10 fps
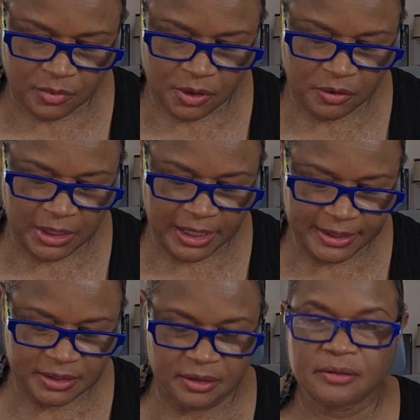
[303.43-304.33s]
I
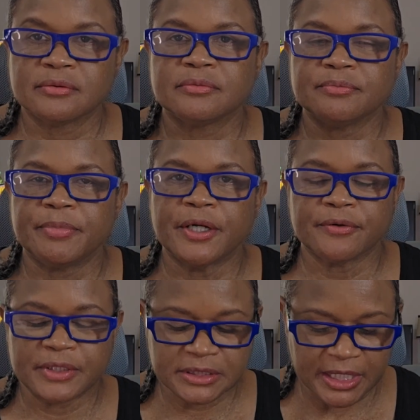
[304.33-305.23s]
like to
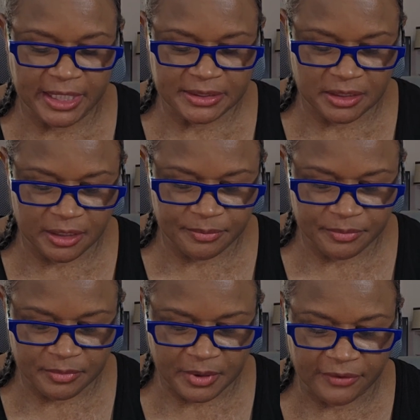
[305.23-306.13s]
pair these guys up.